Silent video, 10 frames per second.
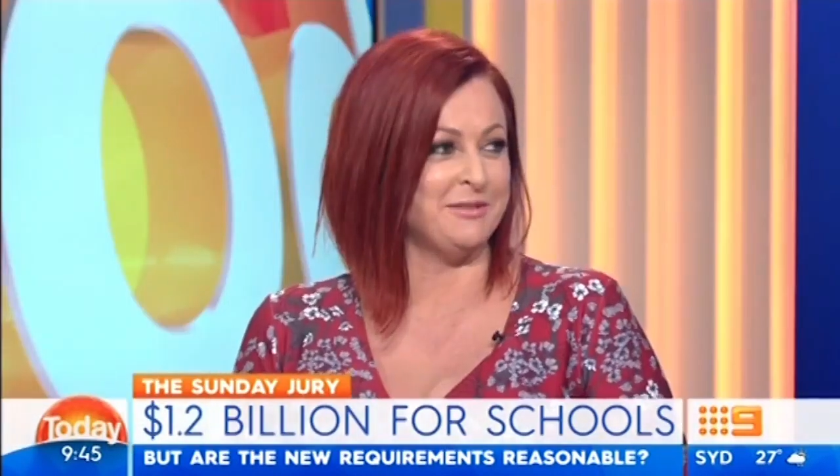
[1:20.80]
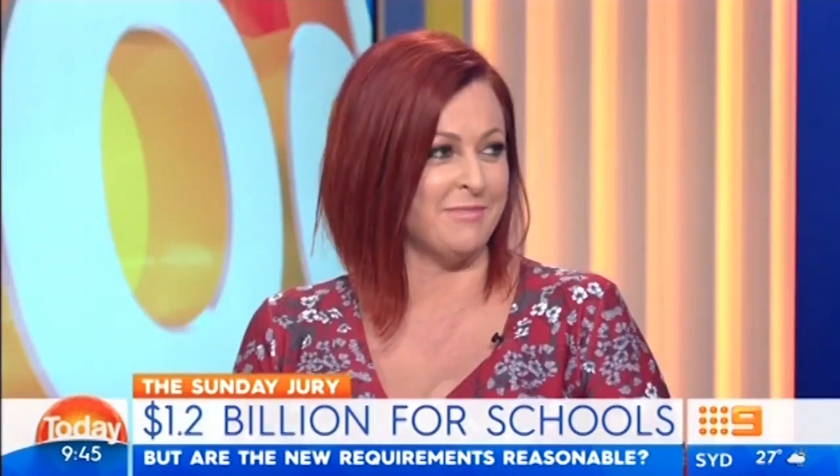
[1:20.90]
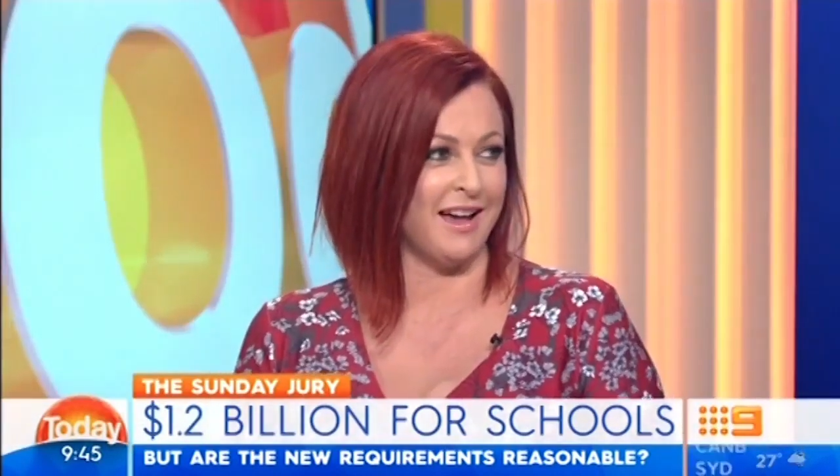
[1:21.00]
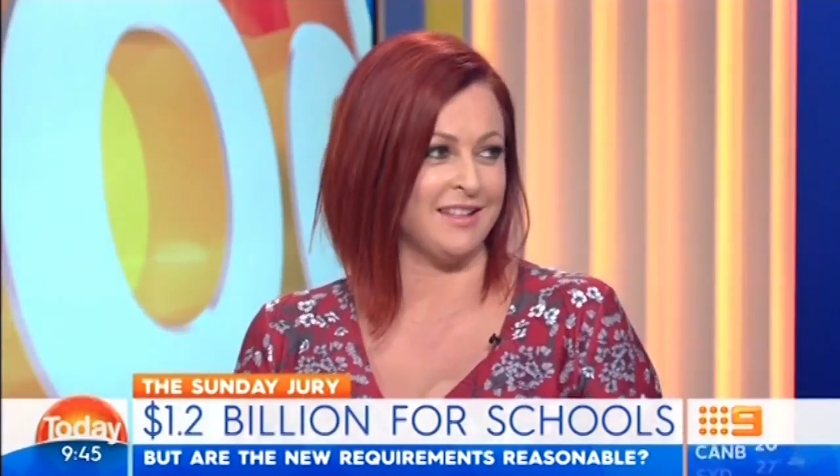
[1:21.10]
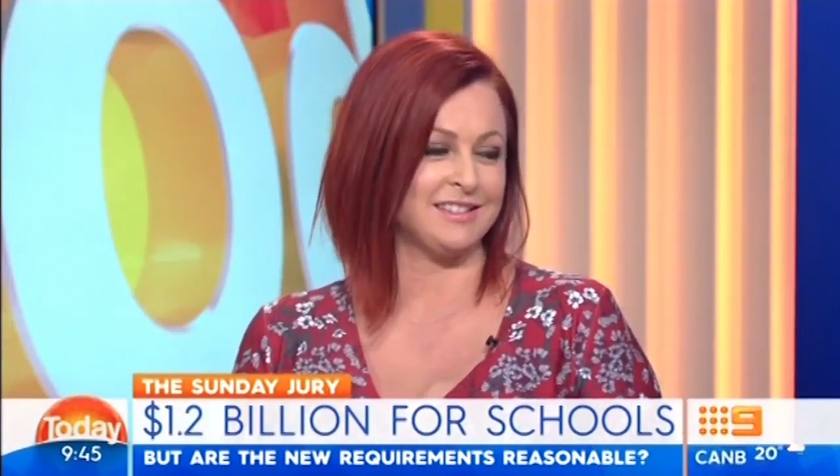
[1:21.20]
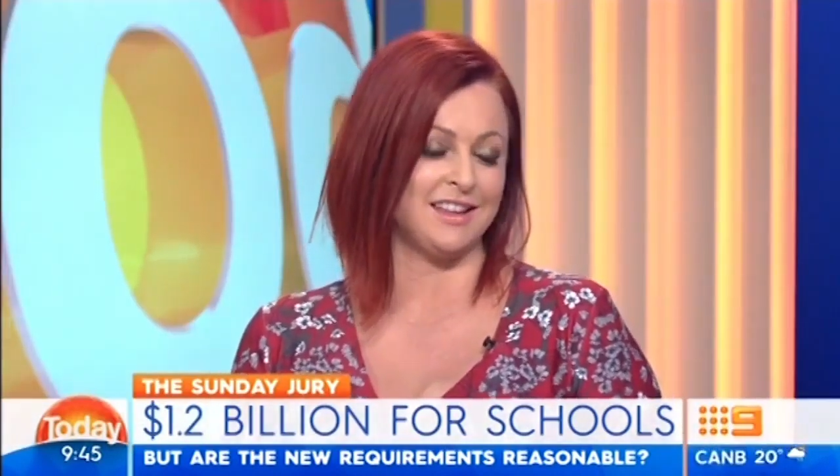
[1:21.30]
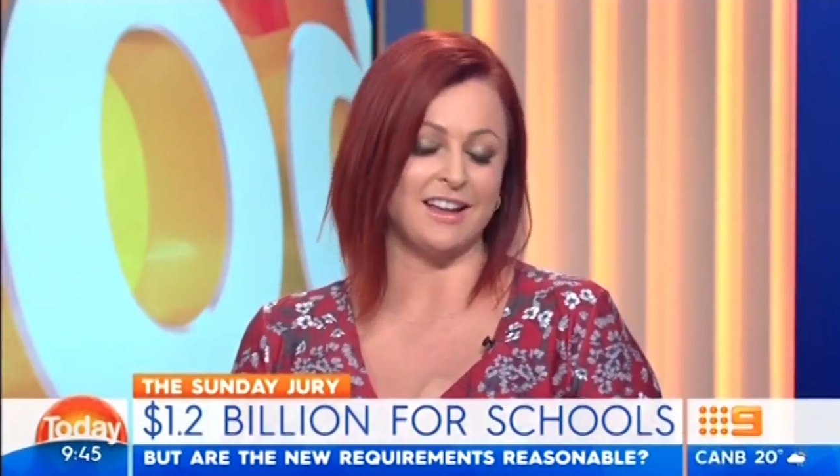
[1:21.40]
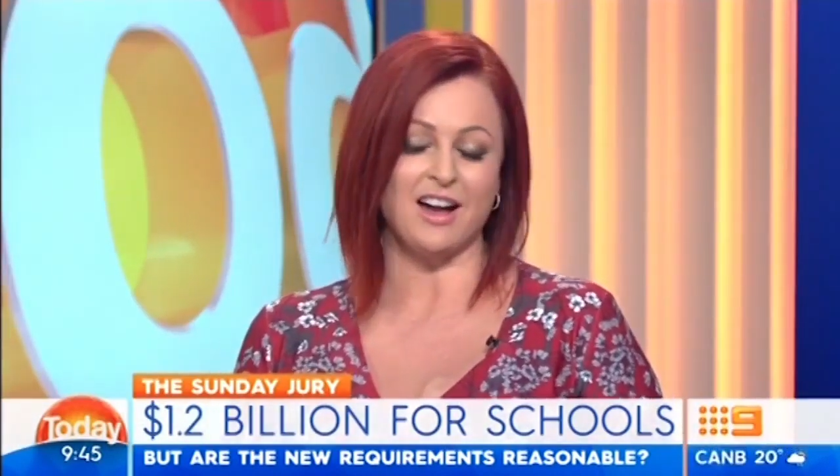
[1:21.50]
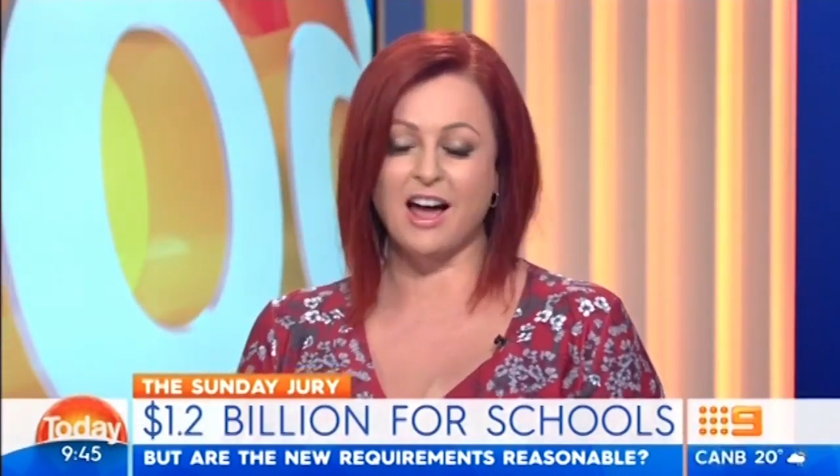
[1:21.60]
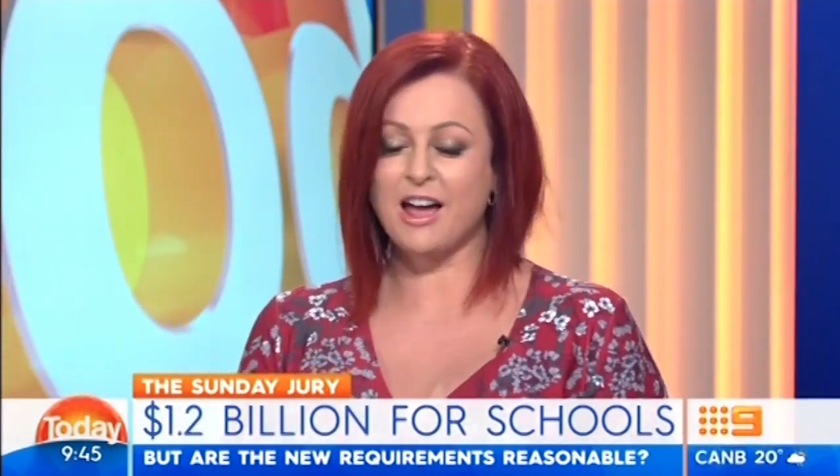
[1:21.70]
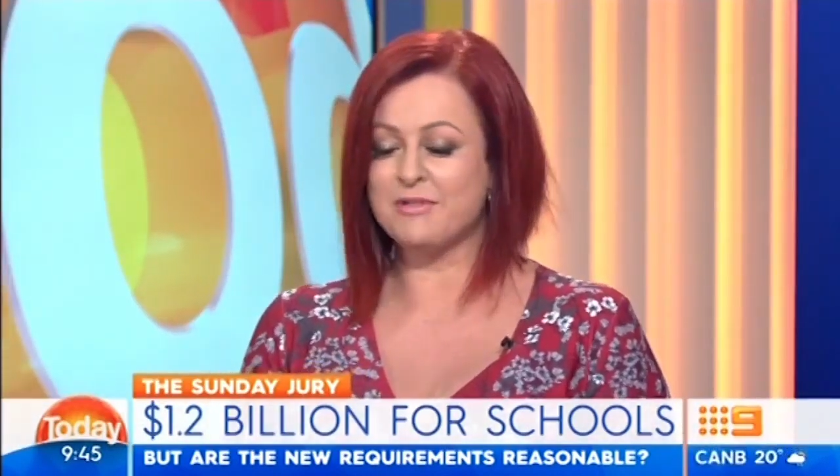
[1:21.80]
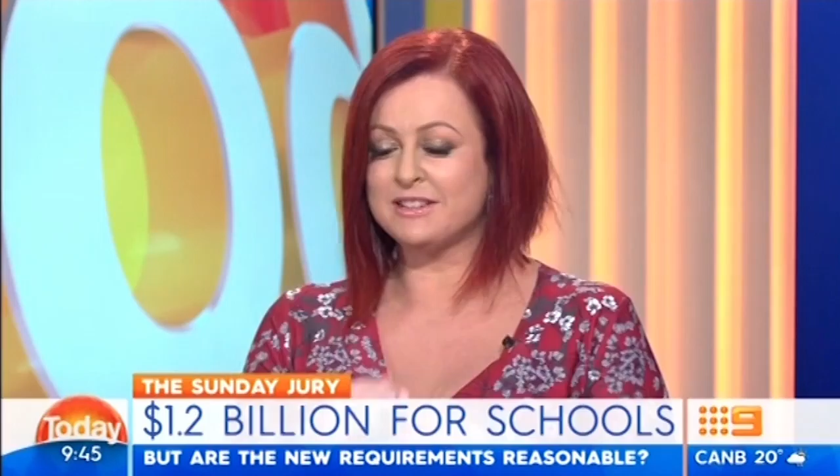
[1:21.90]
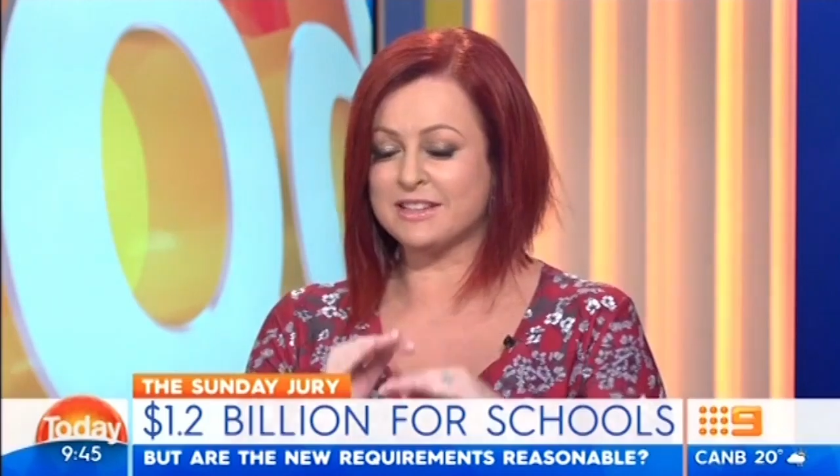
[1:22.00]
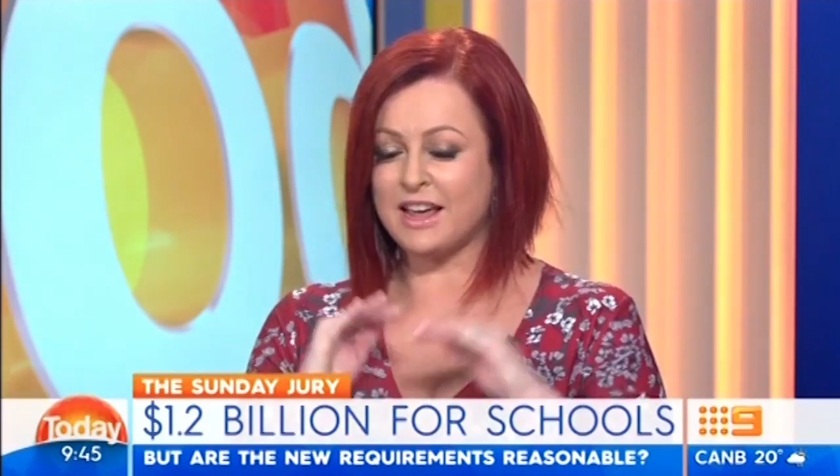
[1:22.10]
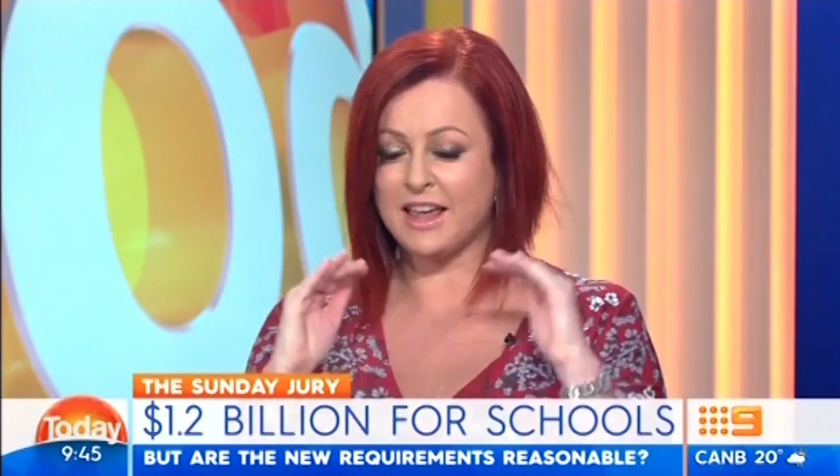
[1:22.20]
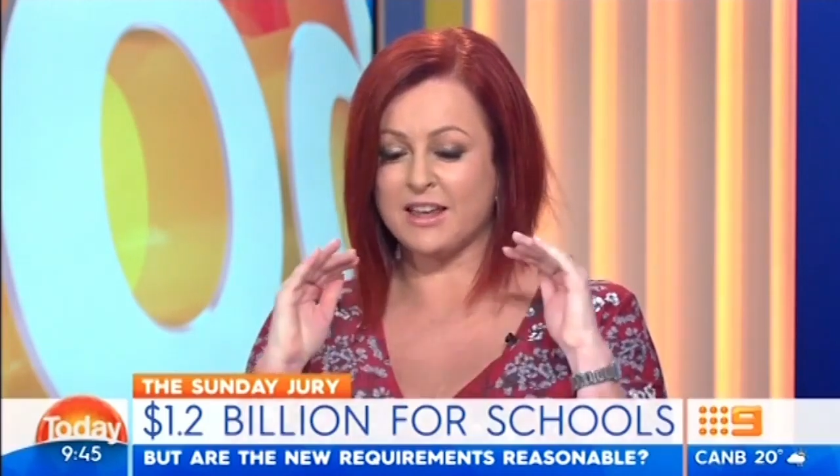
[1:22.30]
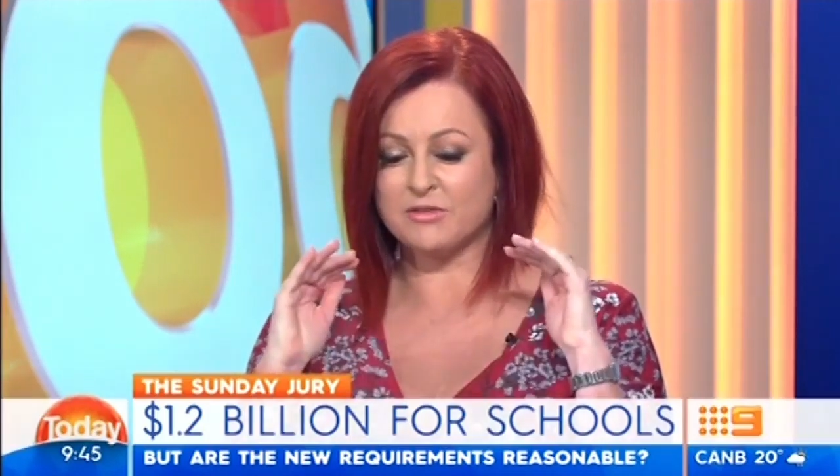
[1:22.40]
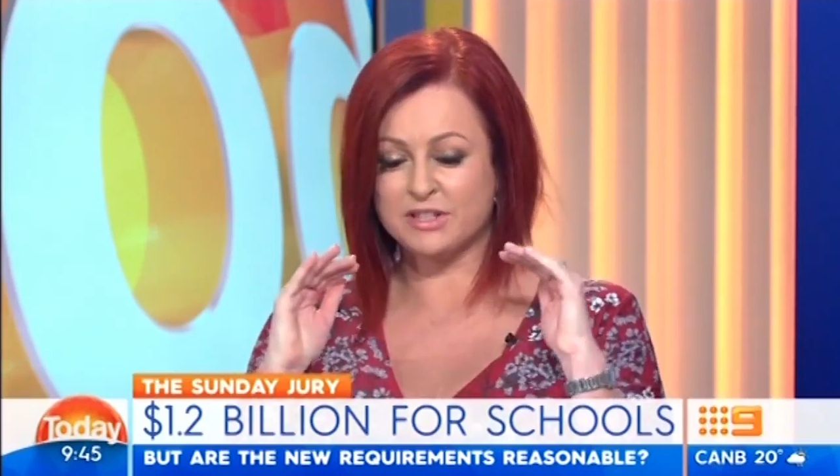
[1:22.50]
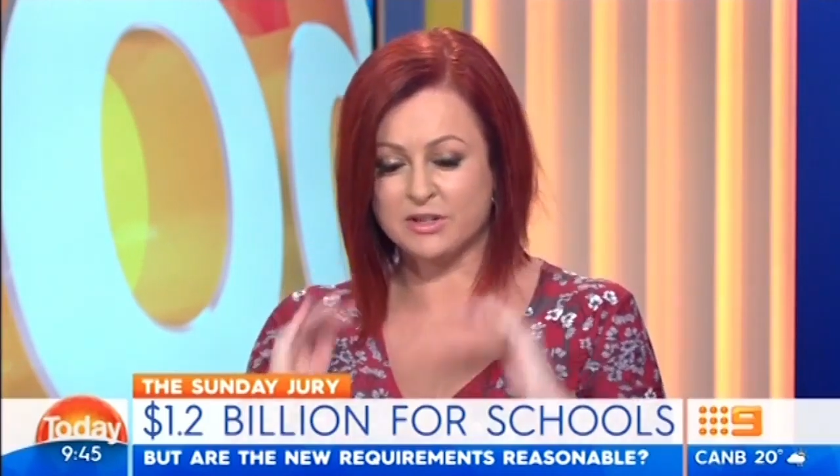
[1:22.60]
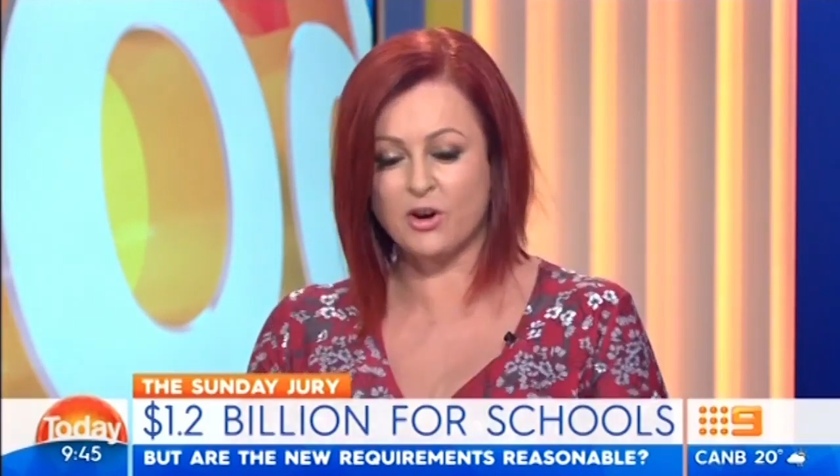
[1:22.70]
maths. Veggie like math, I yeah. was like
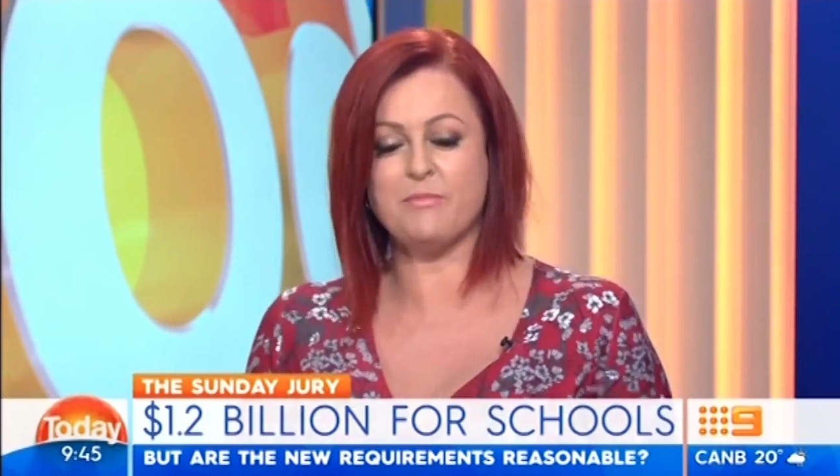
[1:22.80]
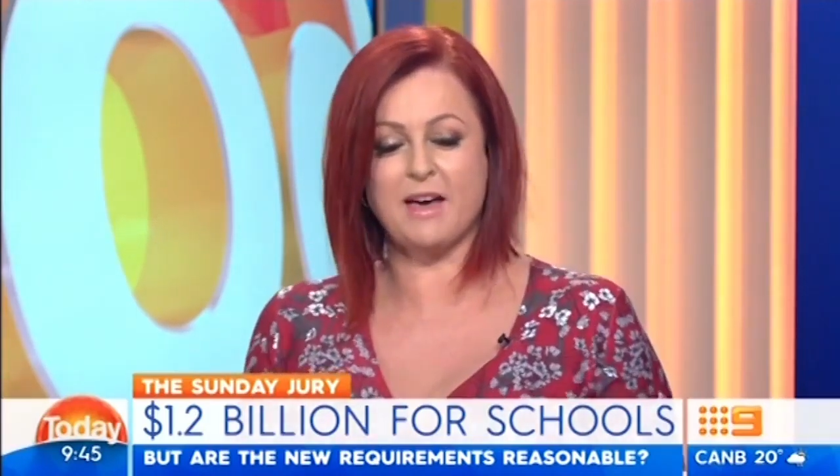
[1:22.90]
so